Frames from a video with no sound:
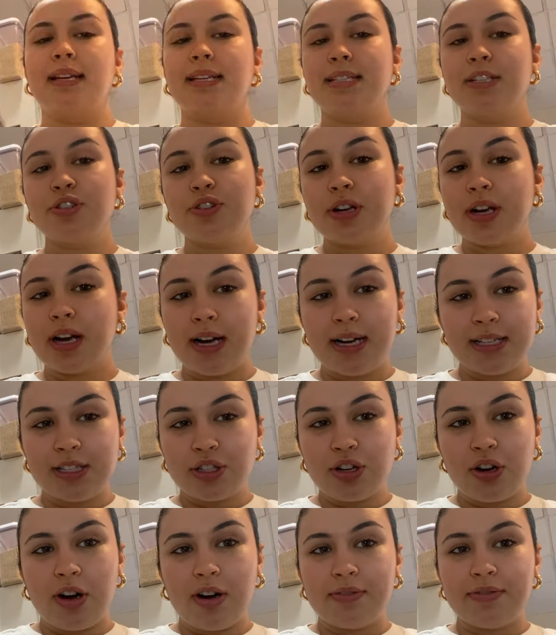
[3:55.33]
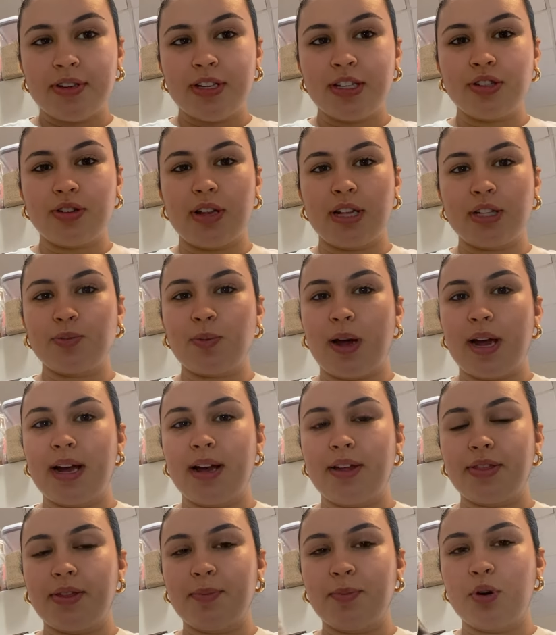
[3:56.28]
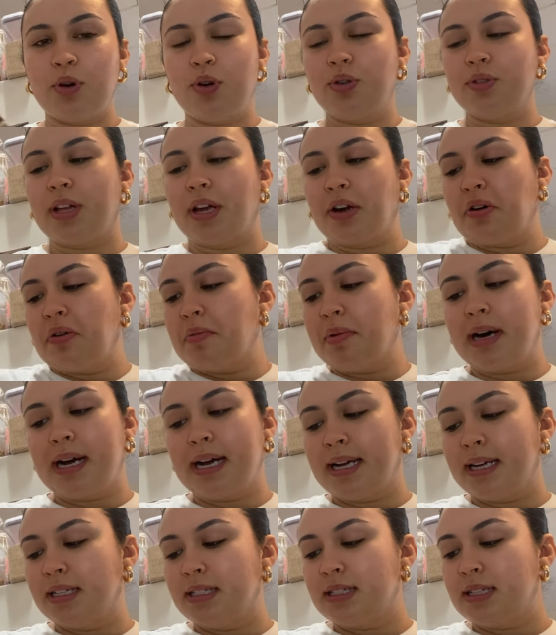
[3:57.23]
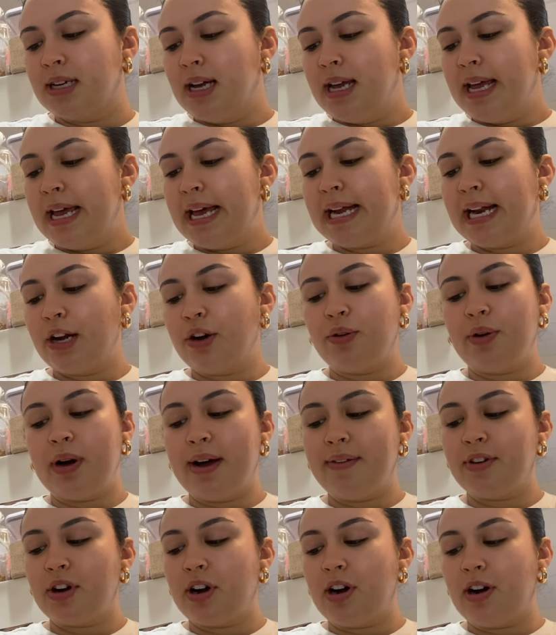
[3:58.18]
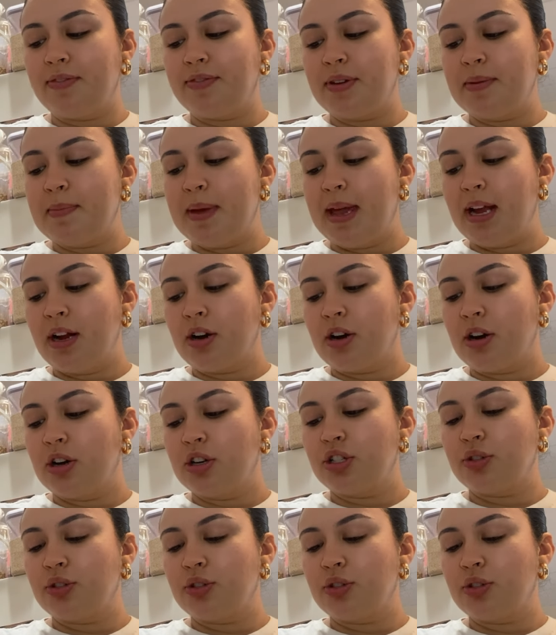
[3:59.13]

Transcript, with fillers: to drink iced coffee, so that's why I got them cold. I don't mind, and I don't have a coffee maker, so